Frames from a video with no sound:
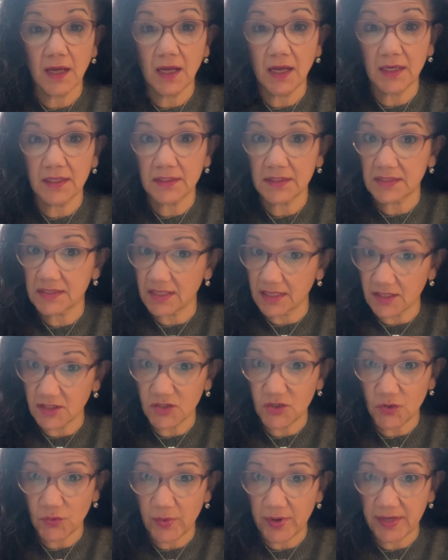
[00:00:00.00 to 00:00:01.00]

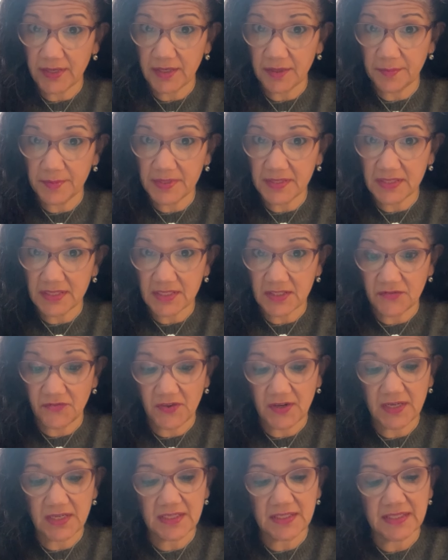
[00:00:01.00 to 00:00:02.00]
Unadulterated, Mrs.
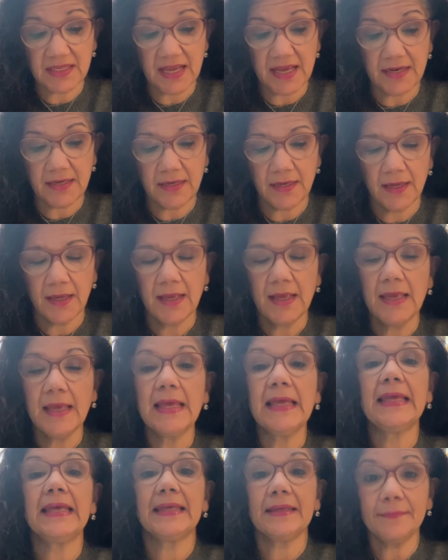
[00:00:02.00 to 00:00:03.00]
Finney said.
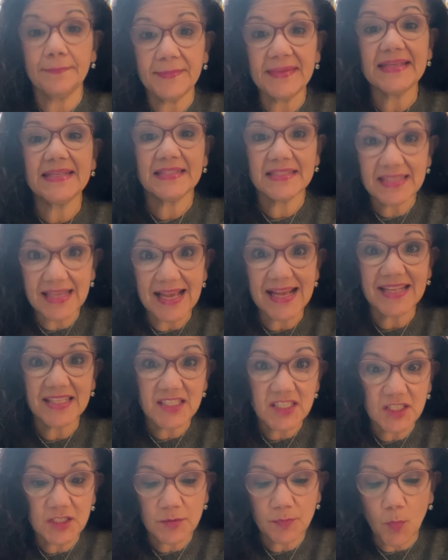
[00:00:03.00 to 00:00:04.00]
It means
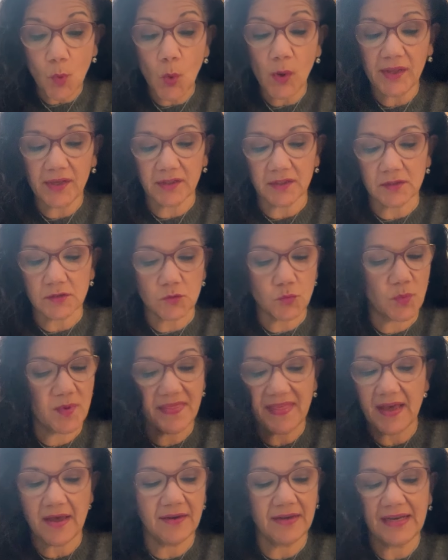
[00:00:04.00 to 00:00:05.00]
unspoiled,
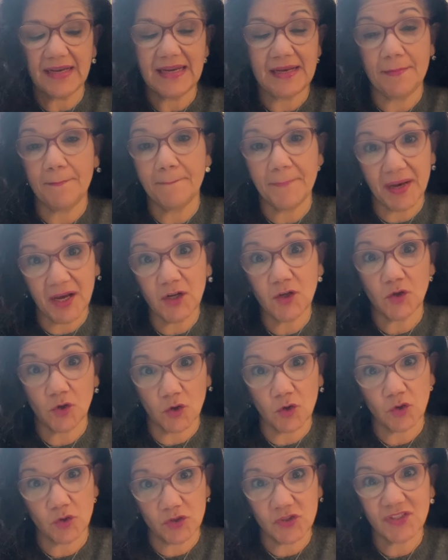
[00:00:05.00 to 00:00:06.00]
without any butter
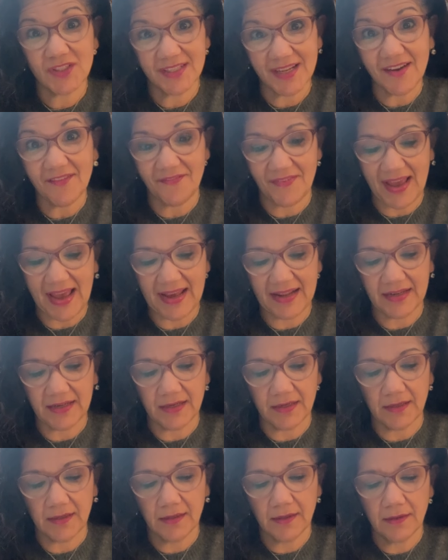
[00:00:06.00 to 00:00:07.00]
or stuff
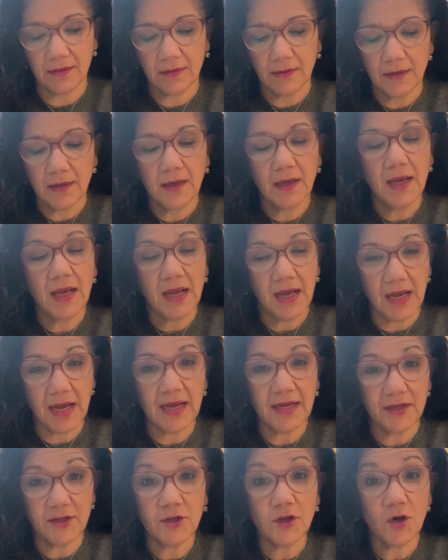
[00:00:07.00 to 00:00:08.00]
added.
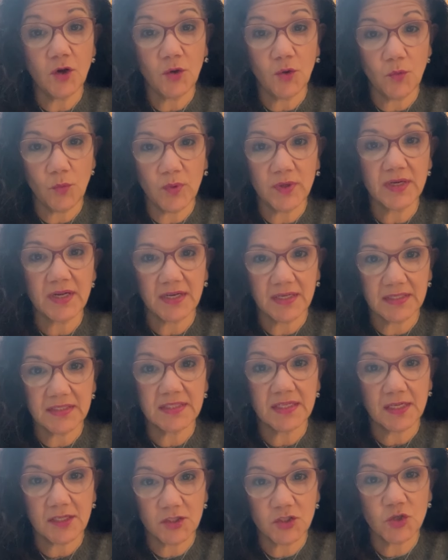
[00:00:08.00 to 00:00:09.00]
I know what
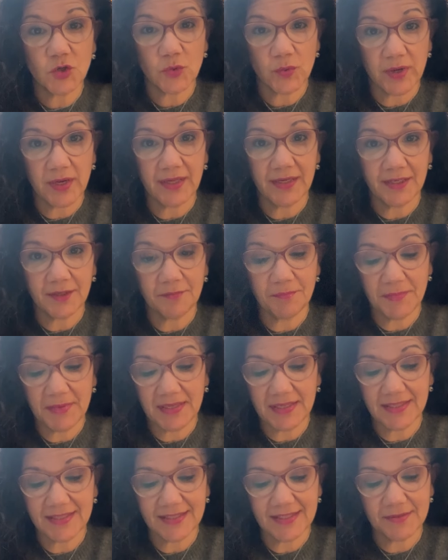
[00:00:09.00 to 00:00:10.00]
unadulterated
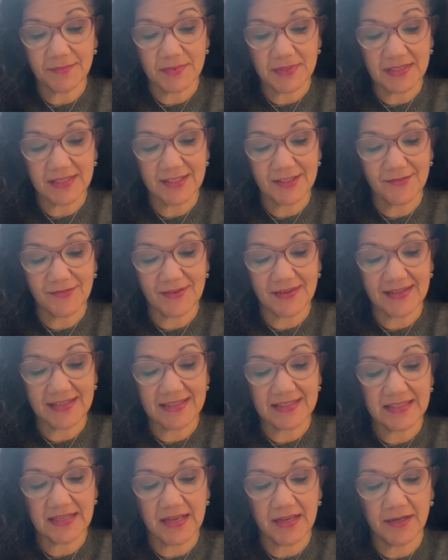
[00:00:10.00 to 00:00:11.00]
means, Mrs. Finney
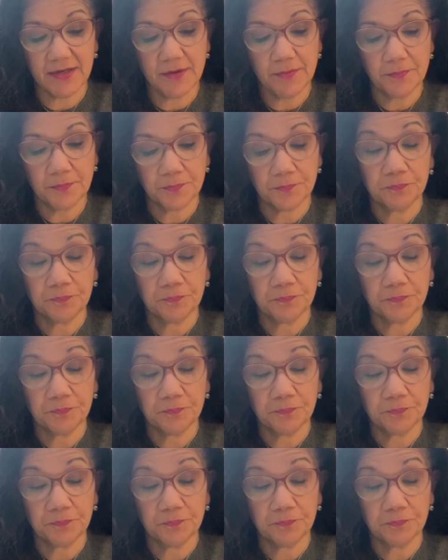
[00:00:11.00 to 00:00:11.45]
said.